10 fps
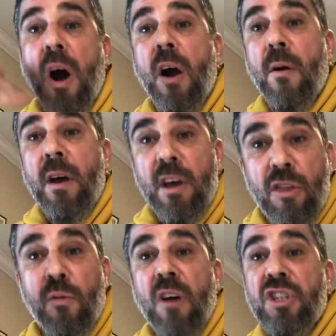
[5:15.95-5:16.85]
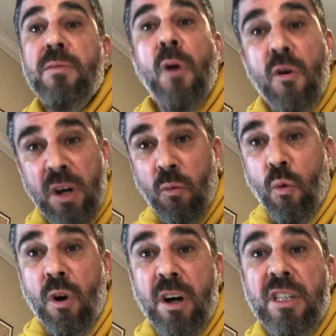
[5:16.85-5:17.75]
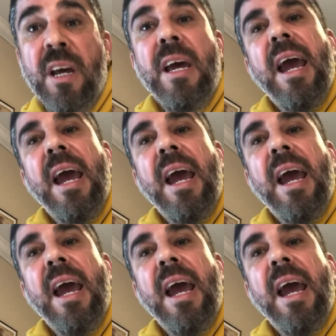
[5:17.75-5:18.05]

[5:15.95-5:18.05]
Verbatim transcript: our, through our spoken words.